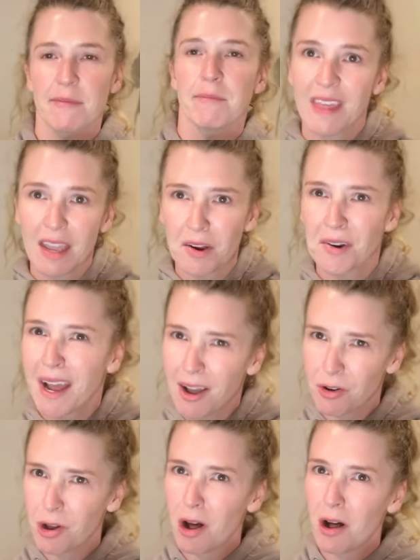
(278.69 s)
They are
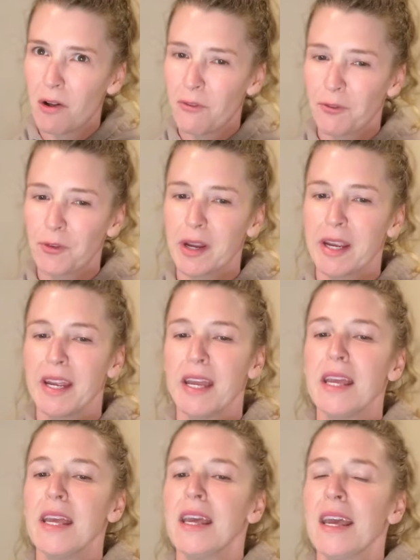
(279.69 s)
alcohol-free.
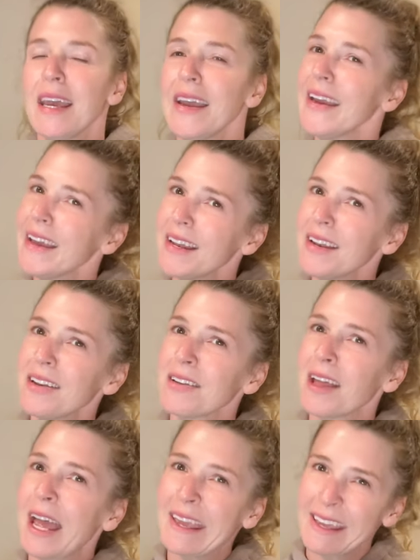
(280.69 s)
And
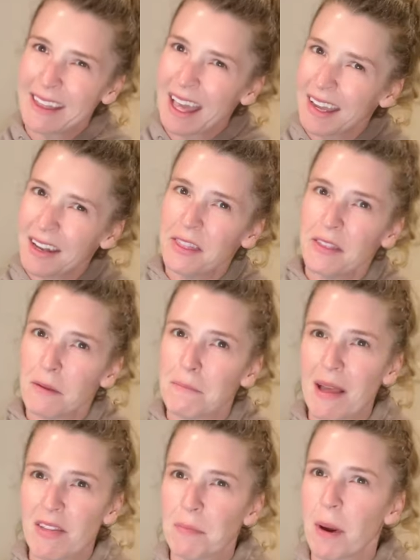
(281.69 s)
I kind of think the
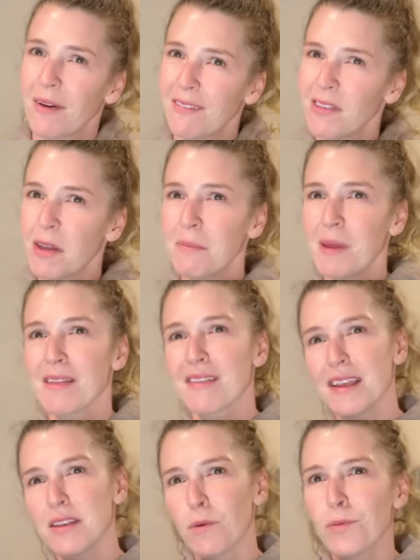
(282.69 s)
best part of them is
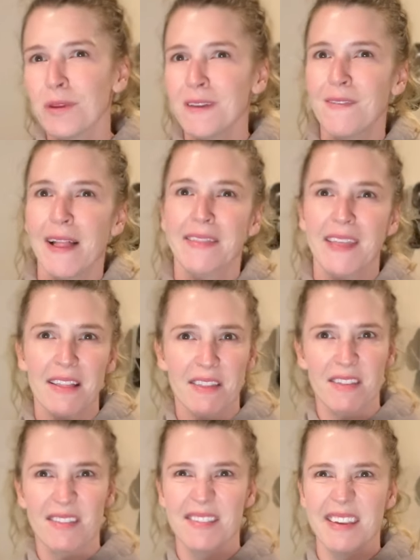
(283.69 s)
they don't leave like that
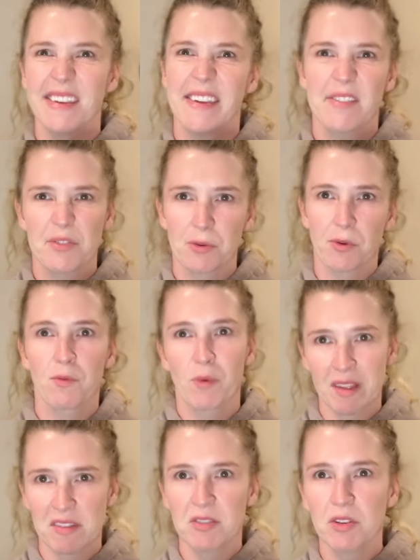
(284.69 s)
sticky sort of
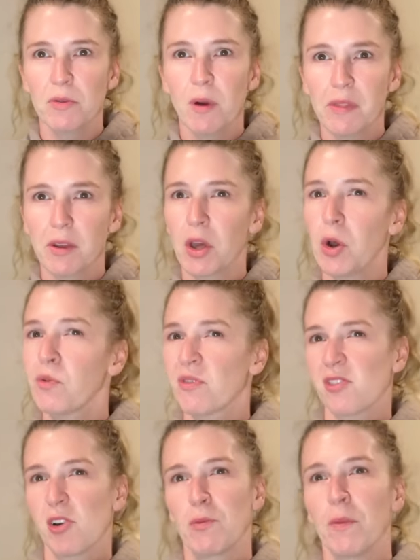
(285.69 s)
residue on the coat,
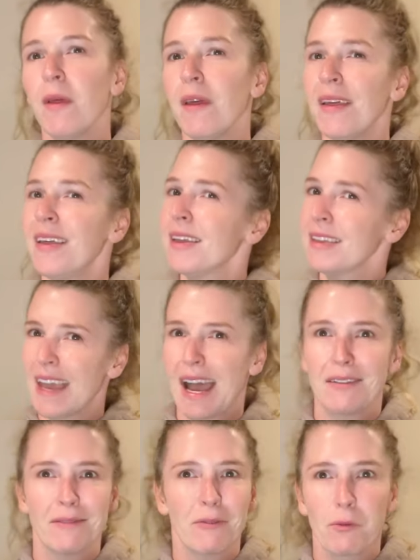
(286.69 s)
so Yeah,
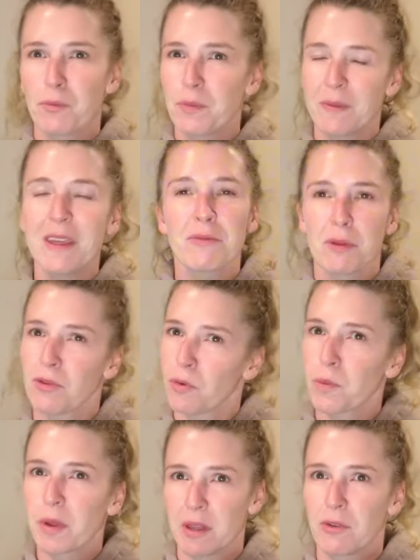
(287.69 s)
these ones are
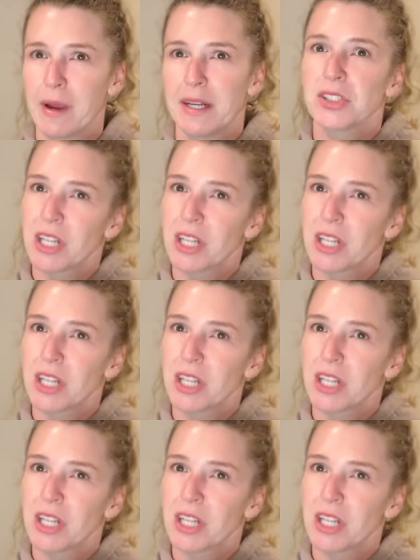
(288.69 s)
really great.